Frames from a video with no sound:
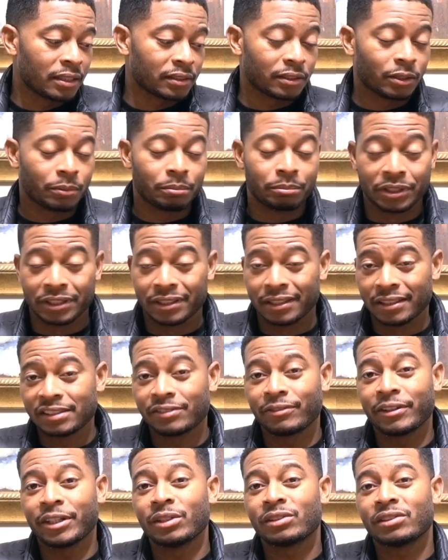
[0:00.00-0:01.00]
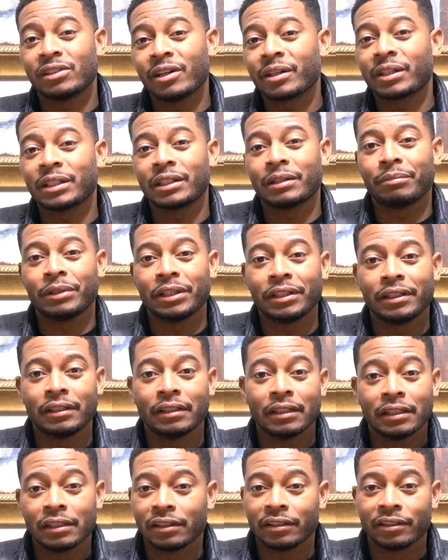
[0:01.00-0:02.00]
But this video is not going to
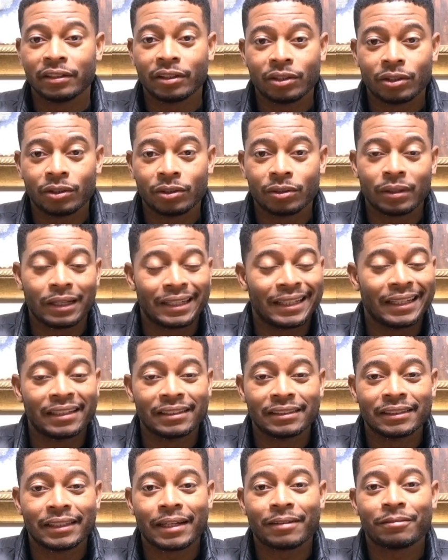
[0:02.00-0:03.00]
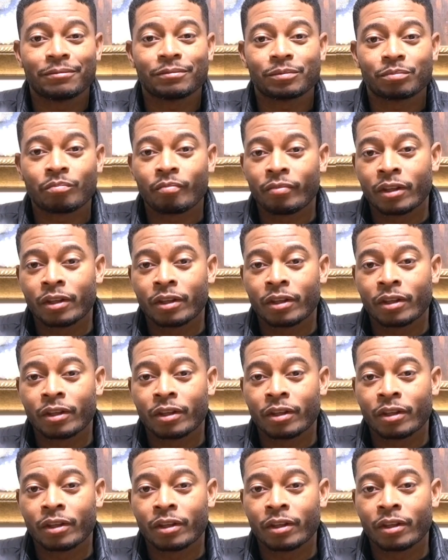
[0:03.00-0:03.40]
be an in-depth